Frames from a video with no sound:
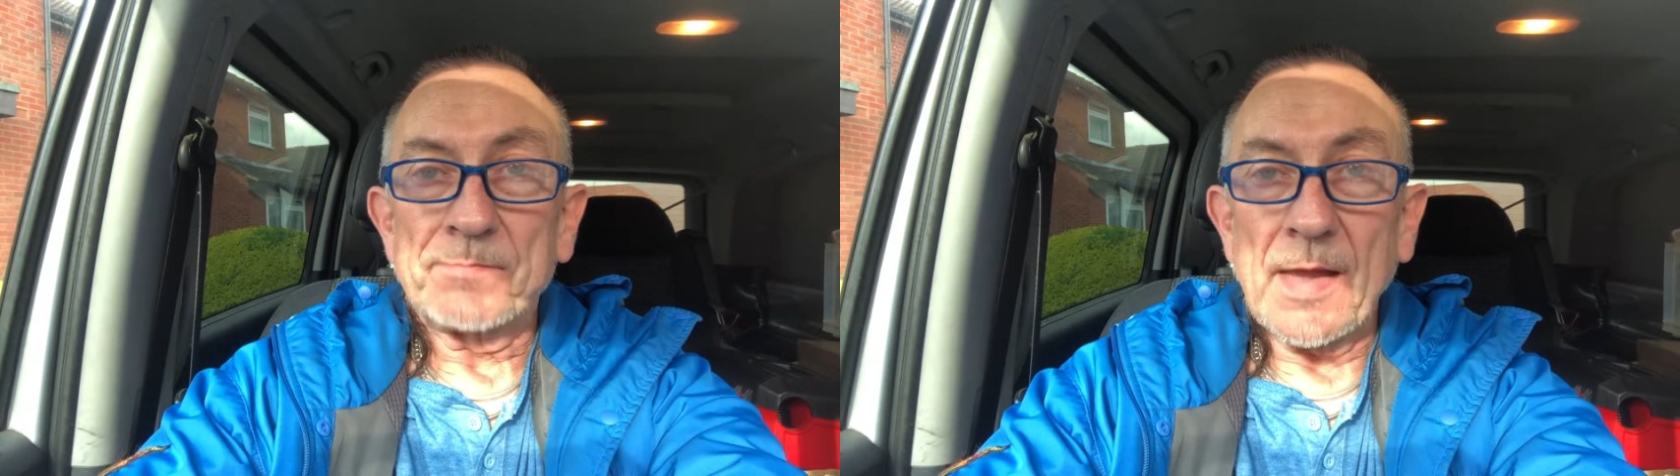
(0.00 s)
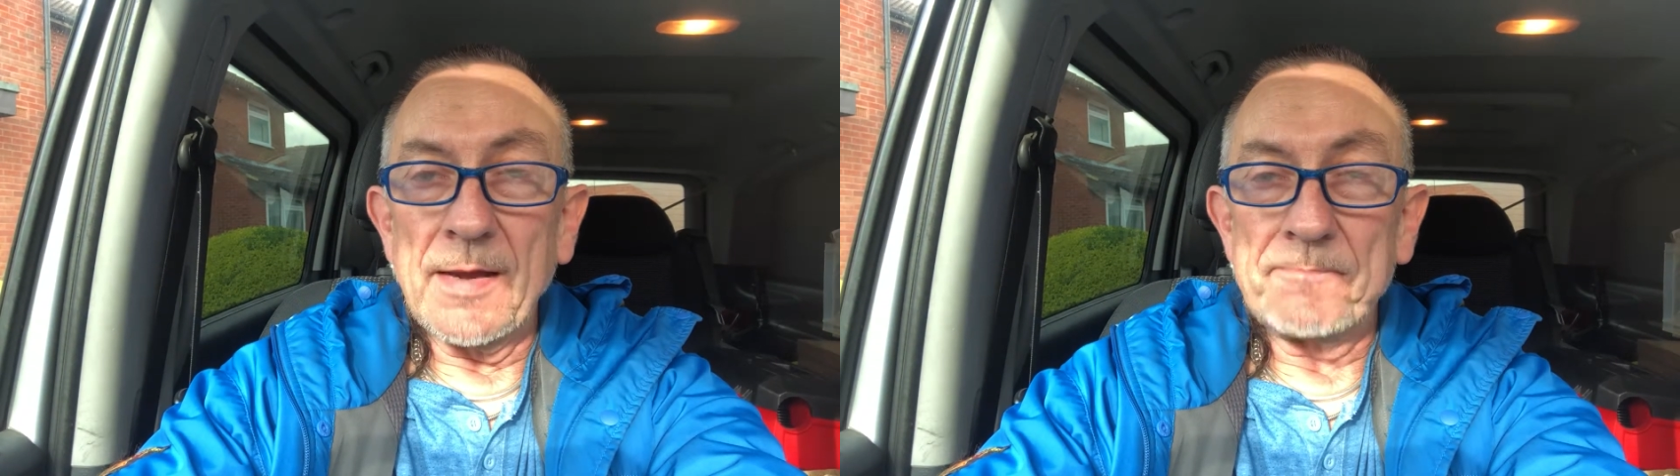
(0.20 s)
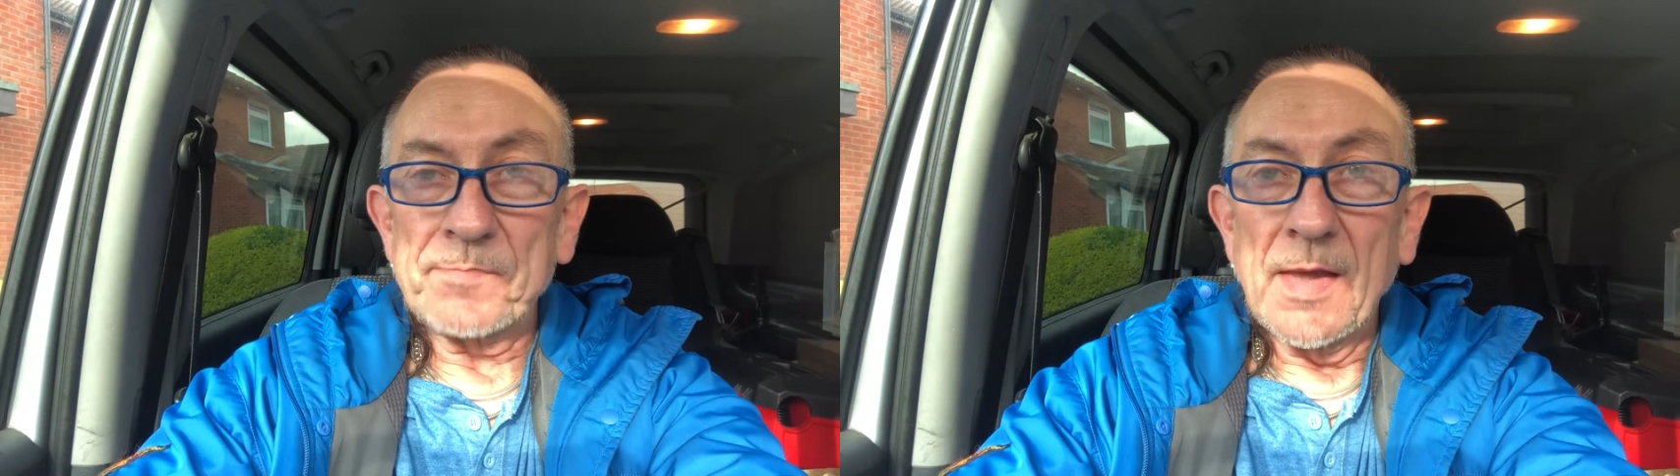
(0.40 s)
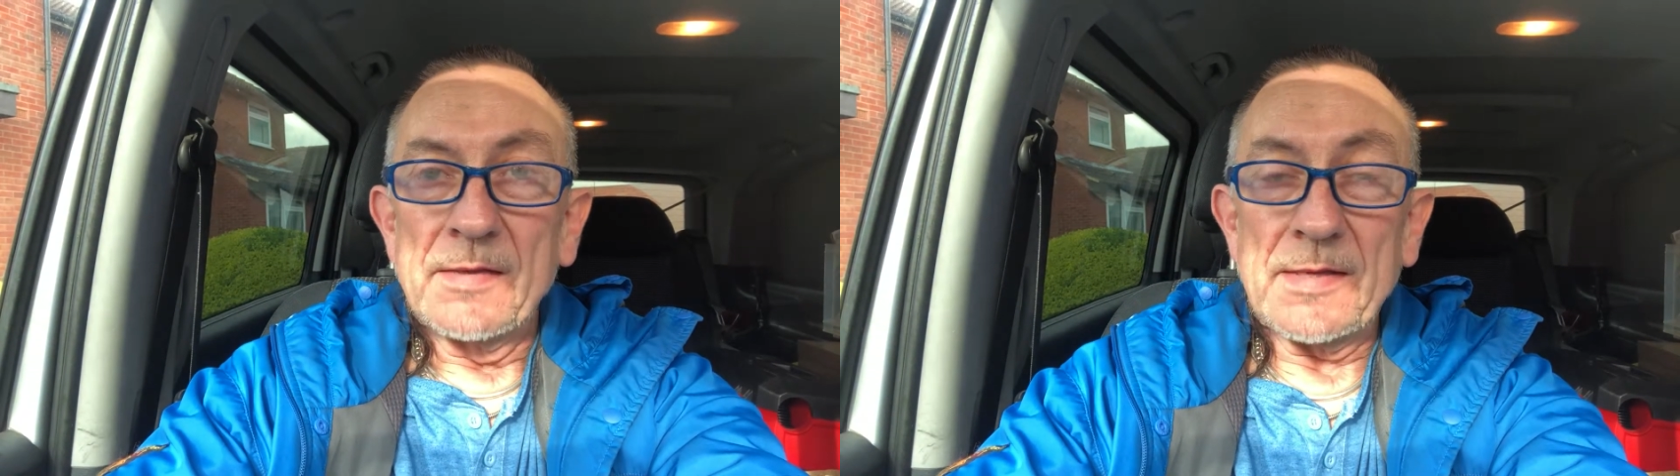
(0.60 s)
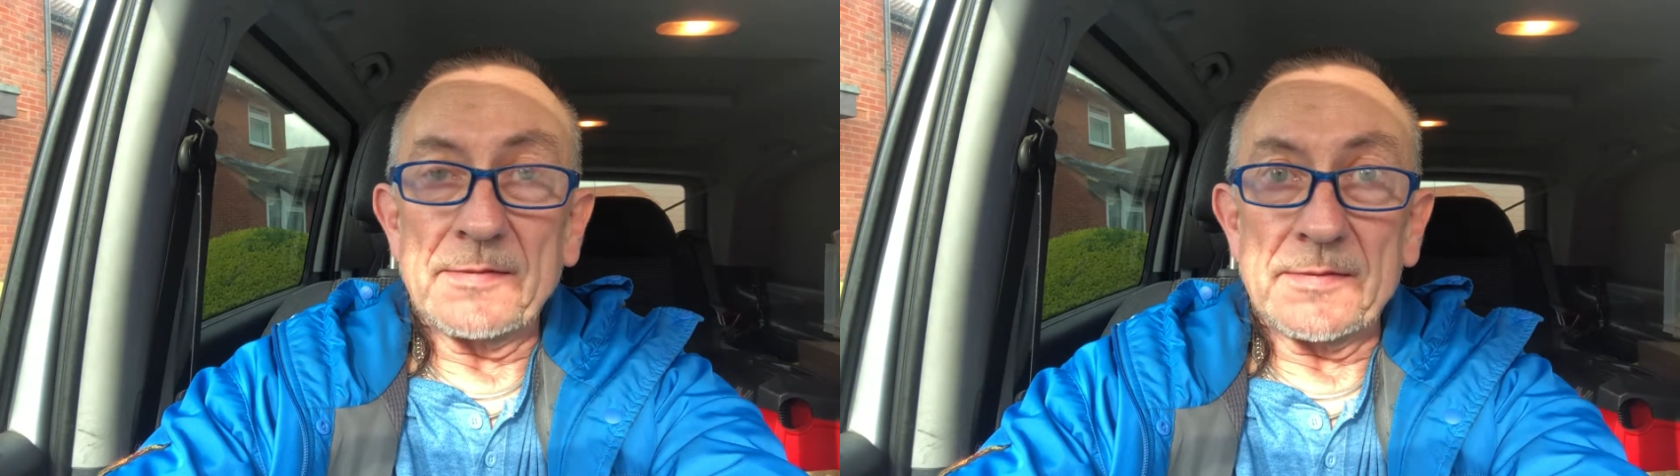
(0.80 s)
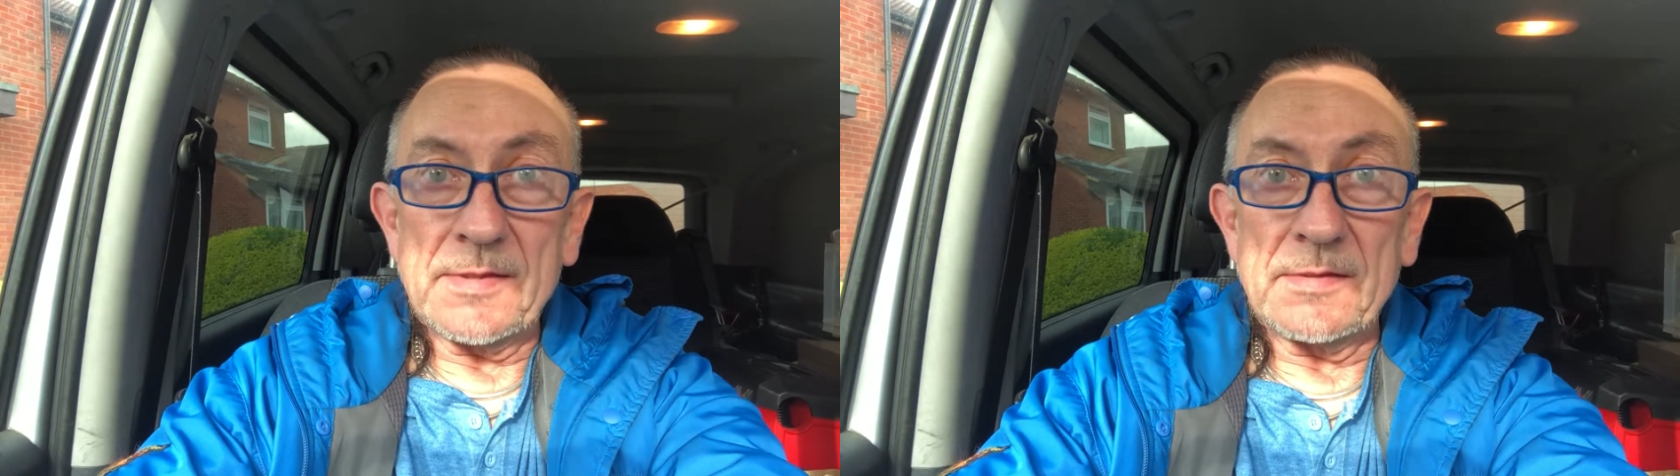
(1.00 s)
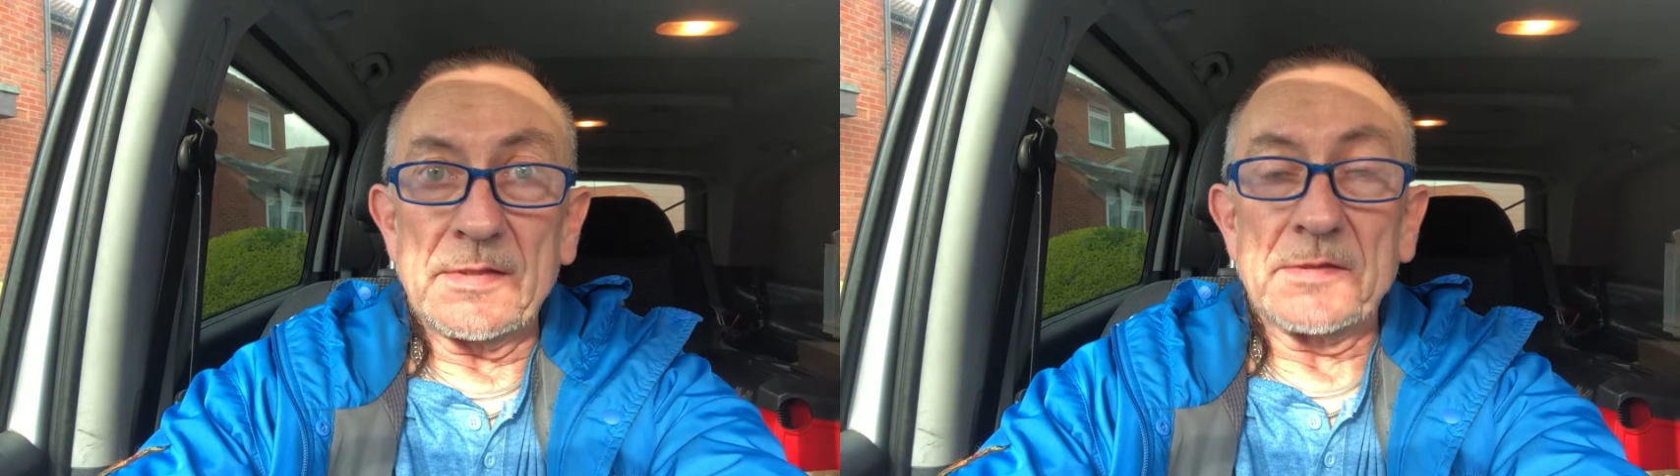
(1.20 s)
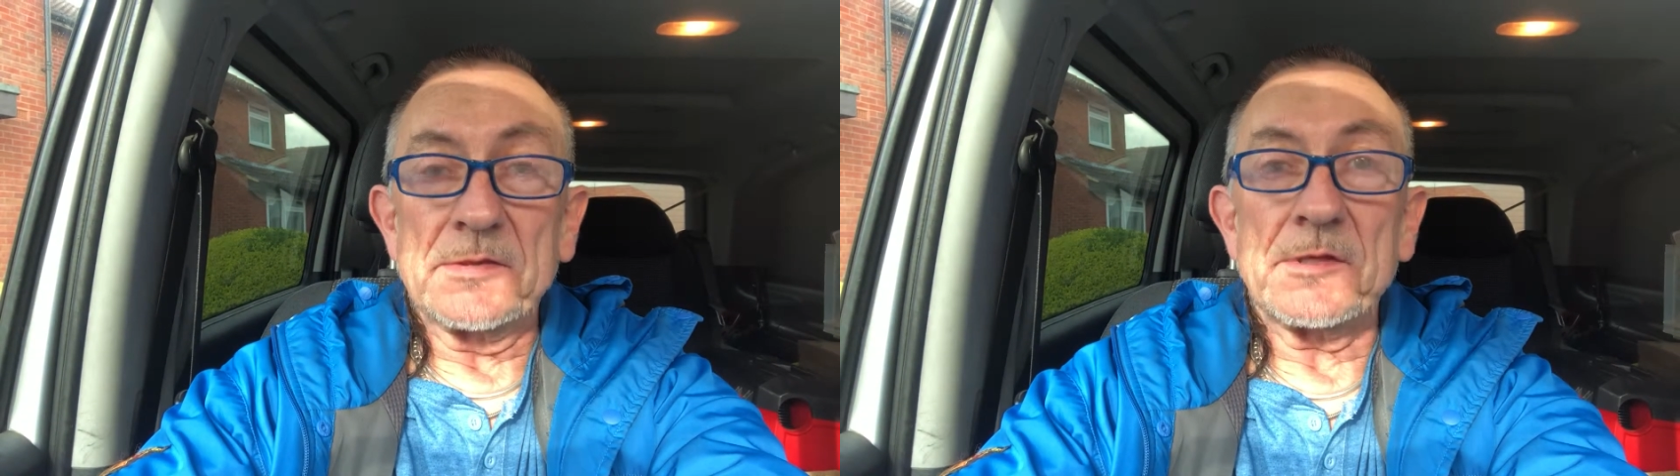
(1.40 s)
Now the third
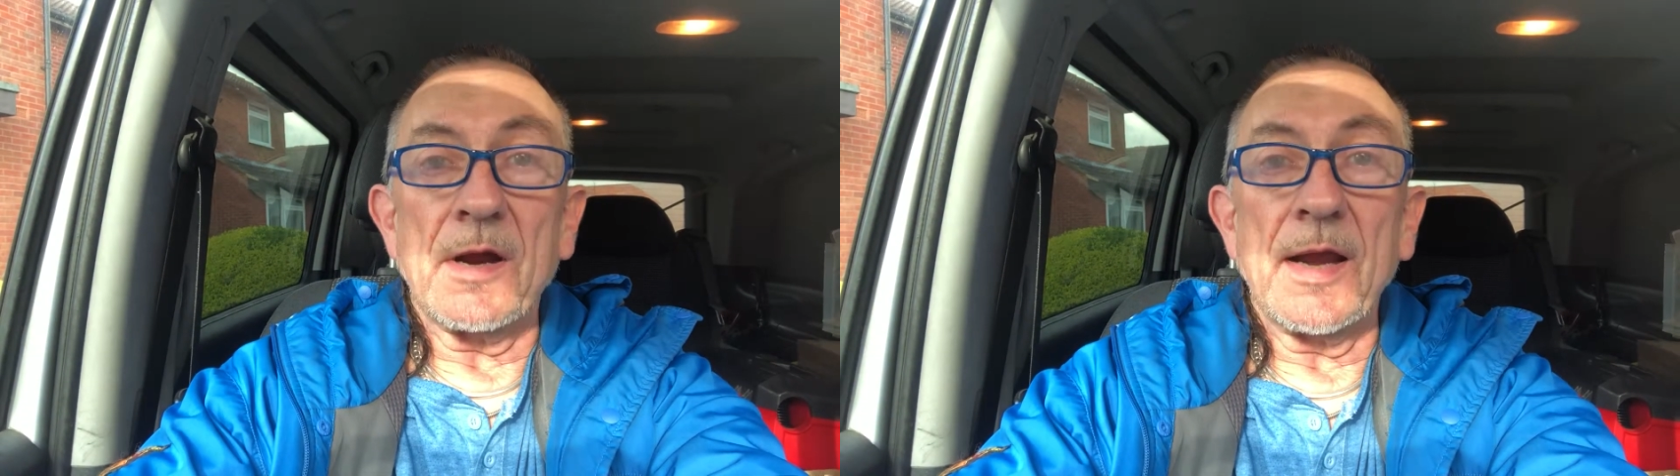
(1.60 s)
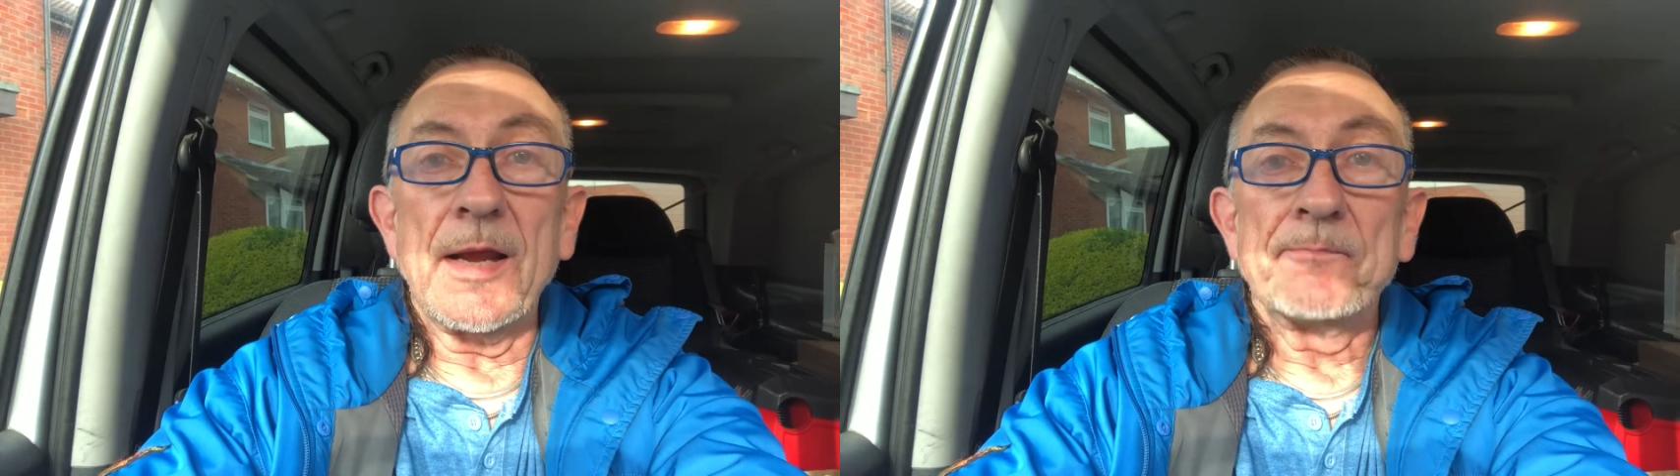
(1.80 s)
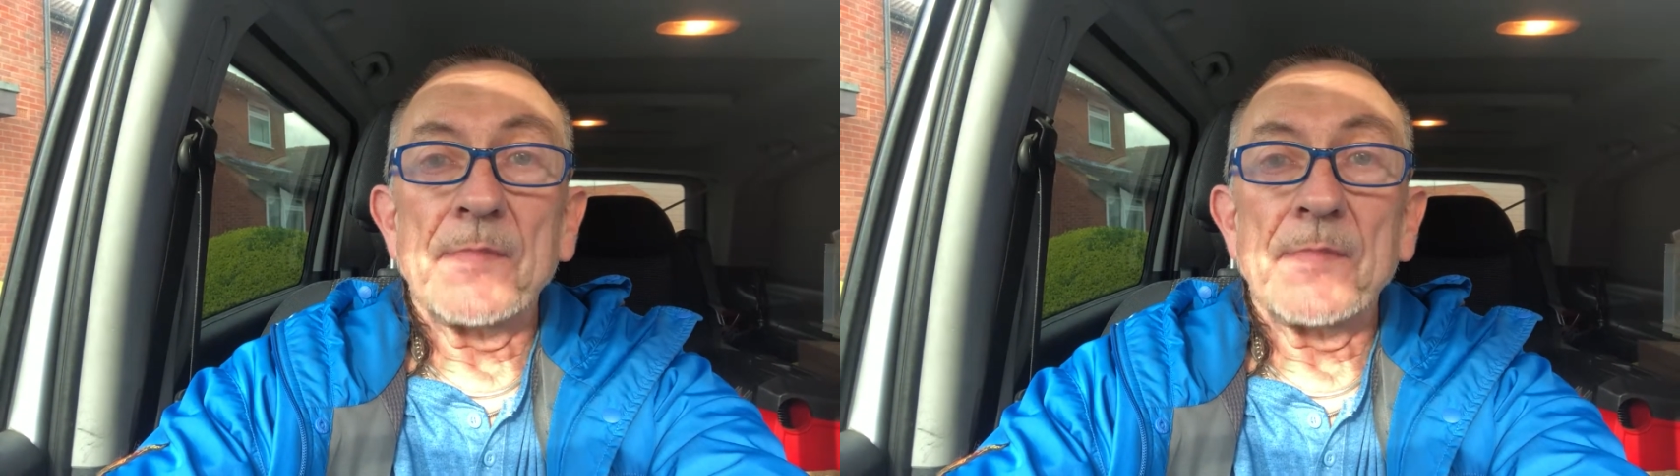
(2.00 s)
thing to try